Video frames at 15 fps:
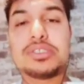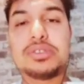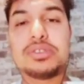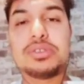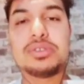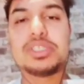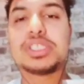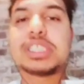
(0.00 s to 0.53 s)

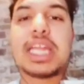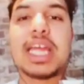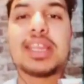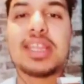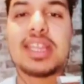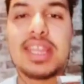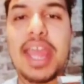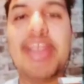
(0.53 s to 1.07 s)
So you just
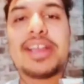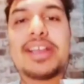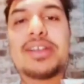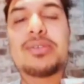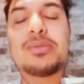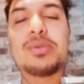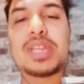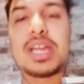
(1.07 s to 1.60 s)
run the tank
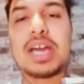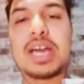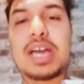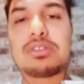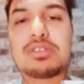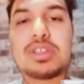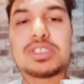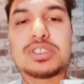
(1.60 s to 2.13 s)

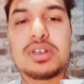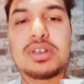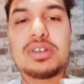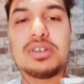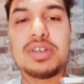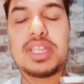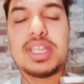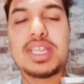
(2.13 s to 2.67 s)
without the stock
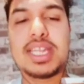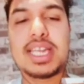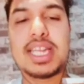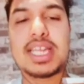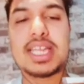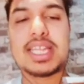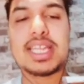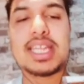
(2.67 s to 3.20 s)
or anything
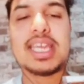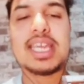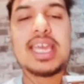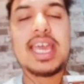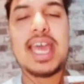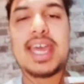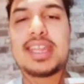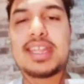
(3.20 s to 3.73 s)
like that.
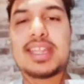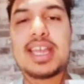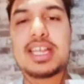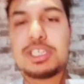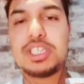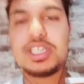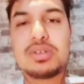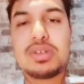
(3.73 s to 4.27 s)
And it
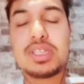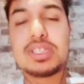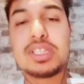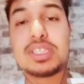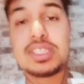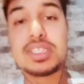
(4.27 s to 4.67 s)
actually